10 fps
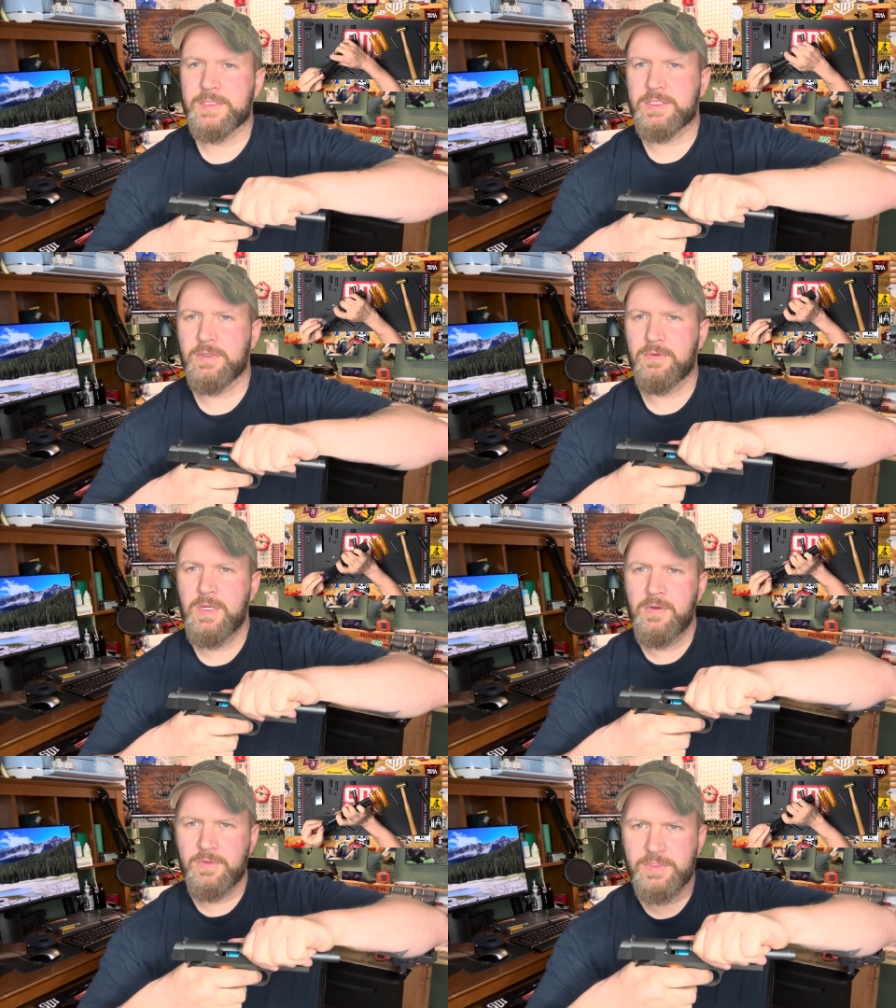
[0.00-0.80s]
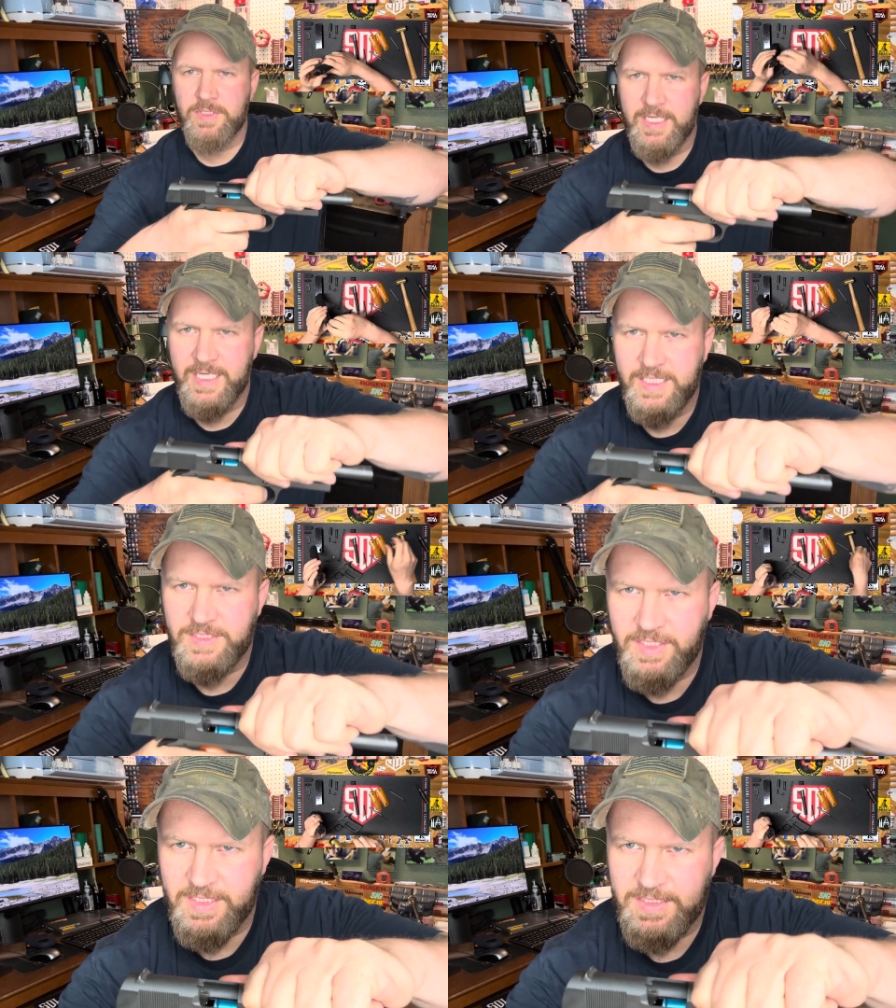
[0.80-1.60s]
So we'll do that again
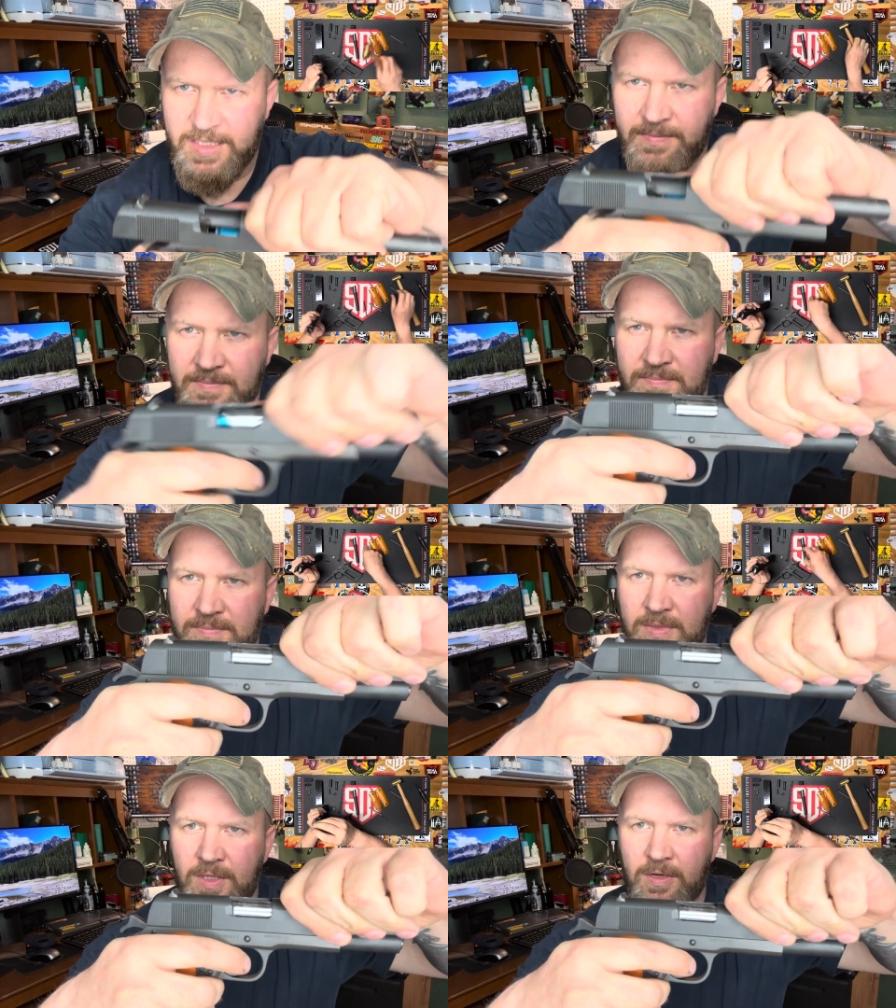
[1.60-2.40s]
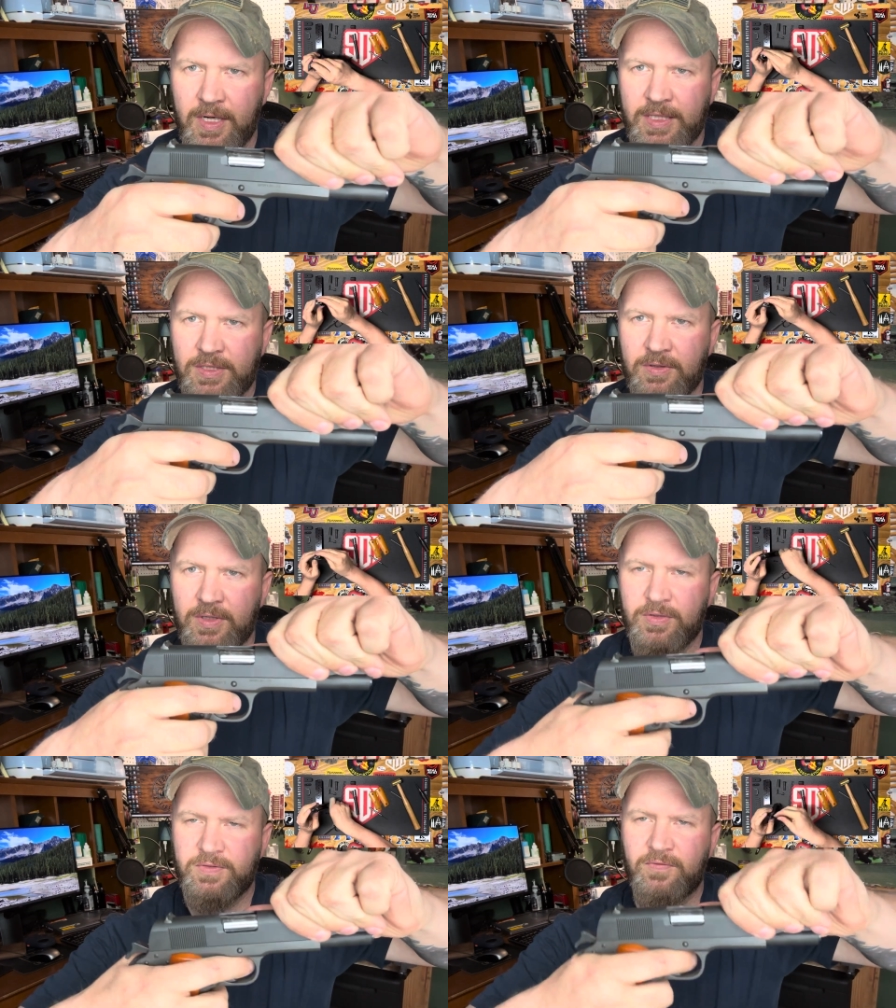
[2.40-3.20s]
so you can see. All right, so
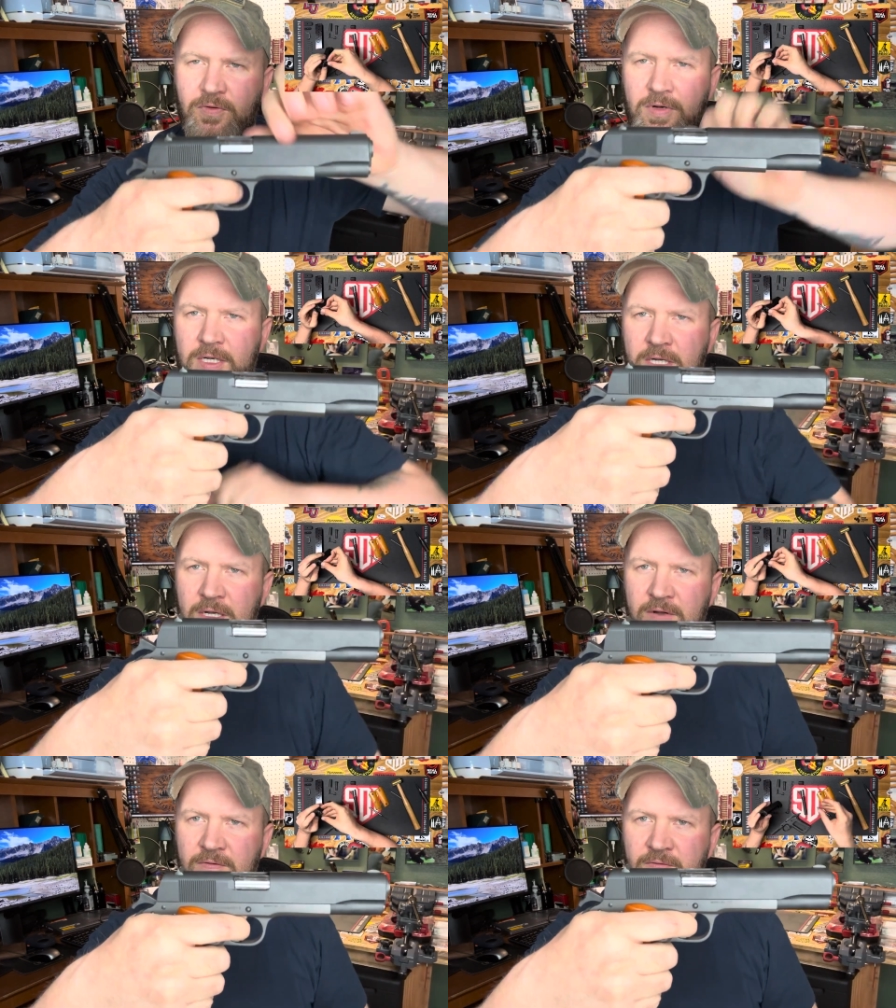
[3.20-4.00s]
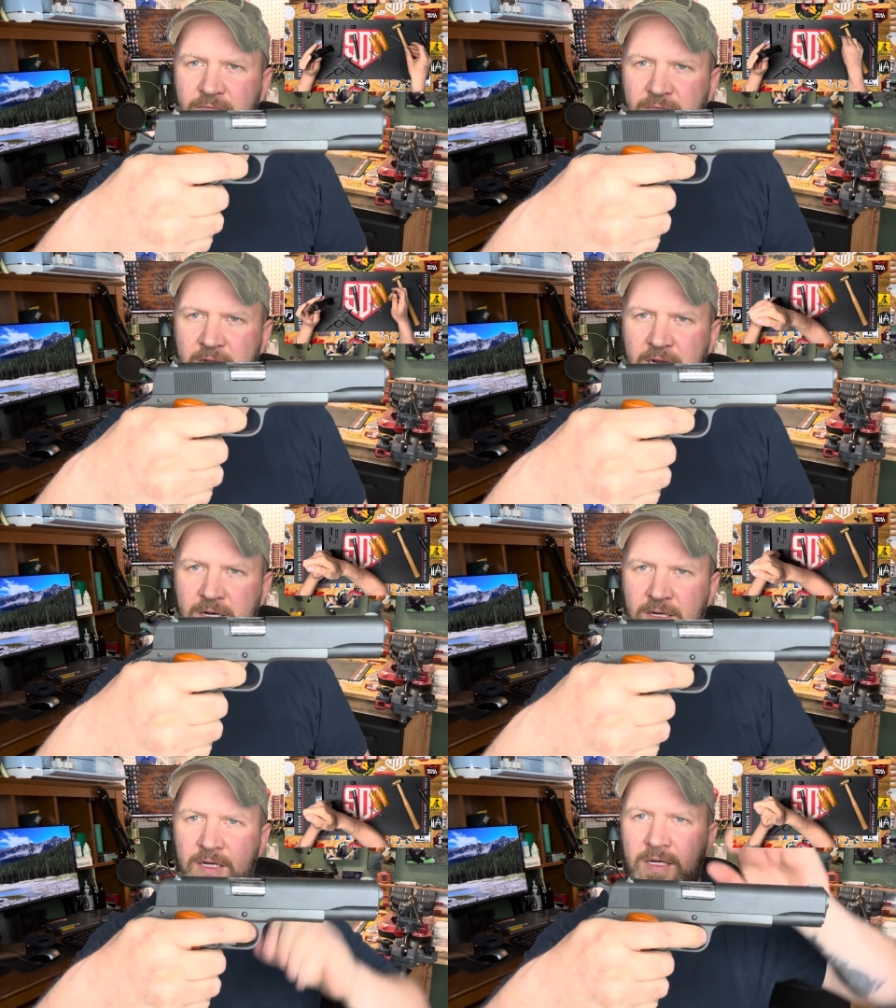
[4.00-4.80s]
it goes forward,
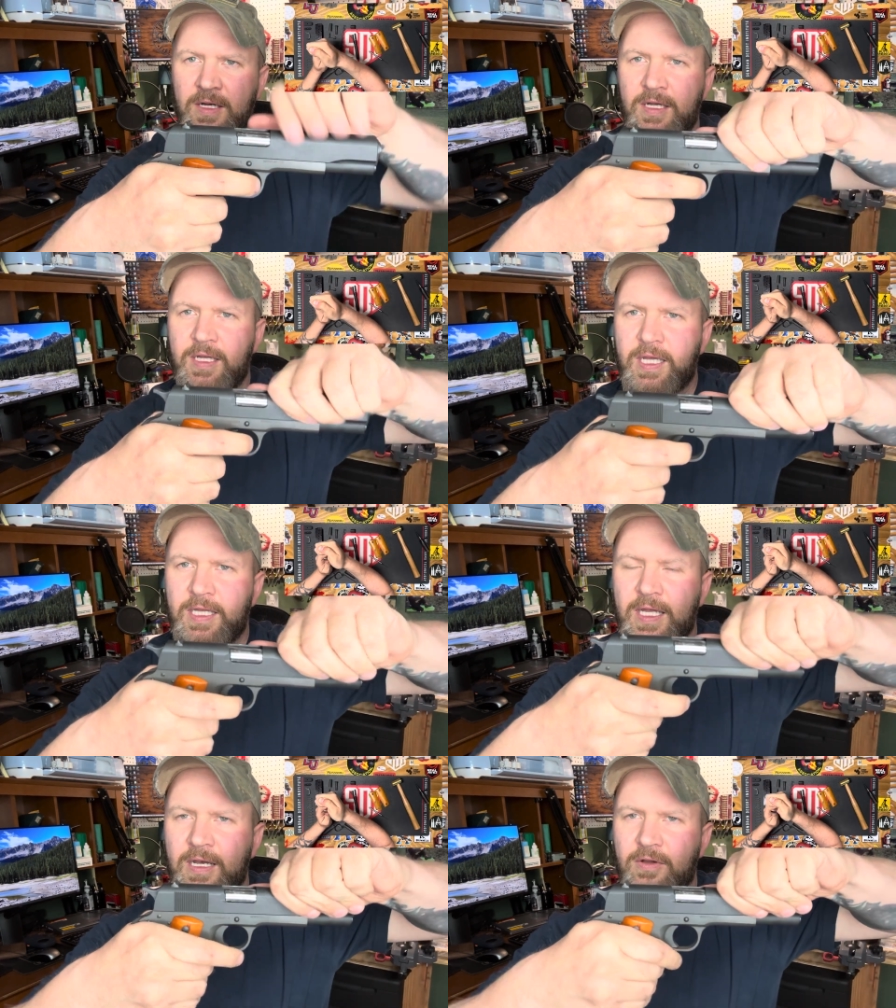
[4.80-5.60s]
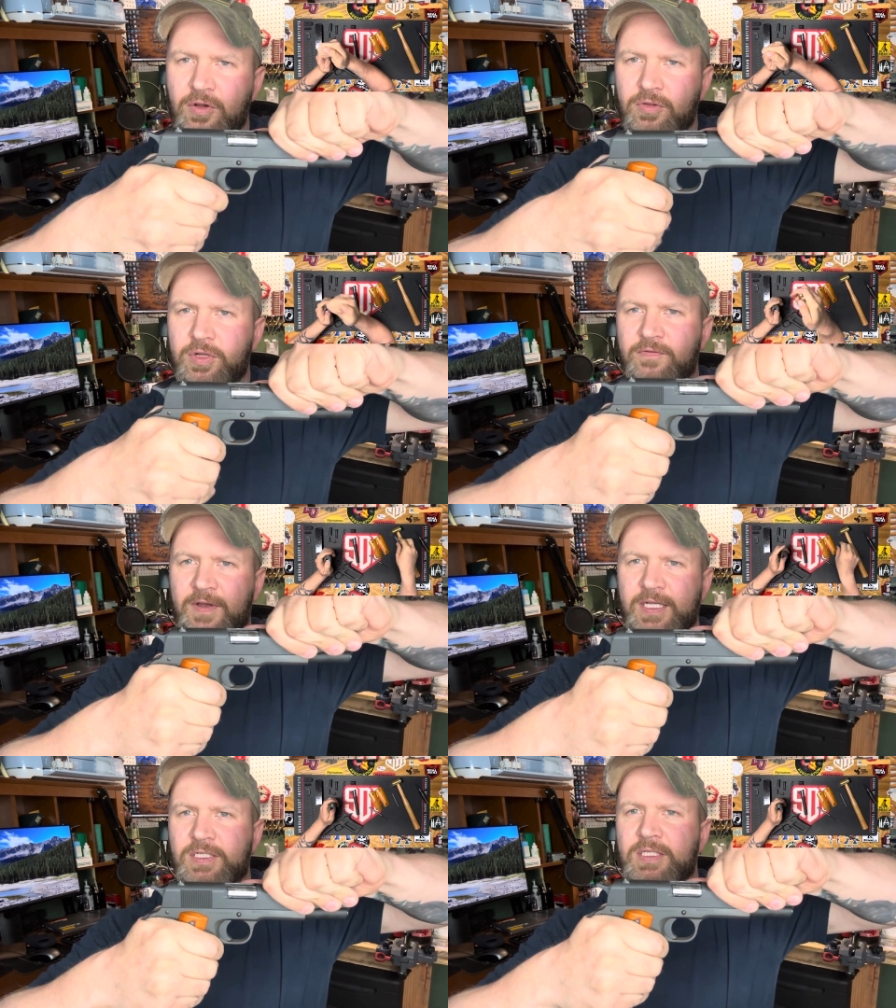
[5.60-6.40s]
fire, and then I'll go a little
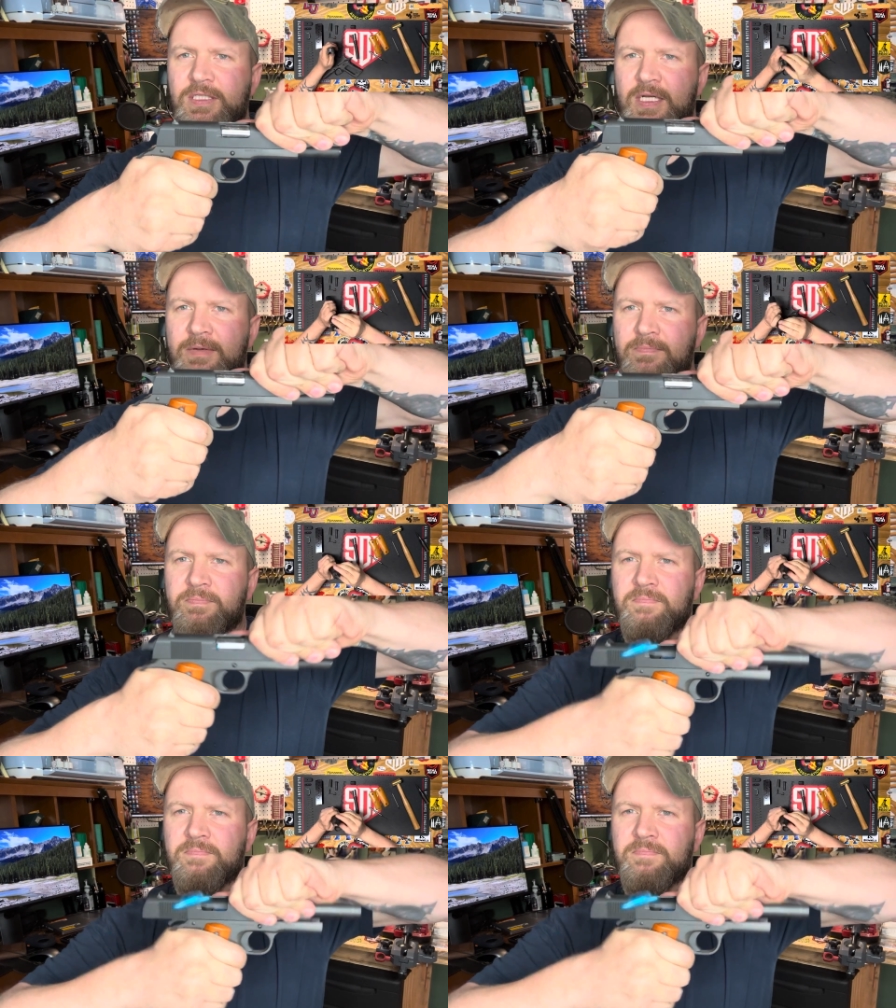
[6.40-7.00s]
faster this time.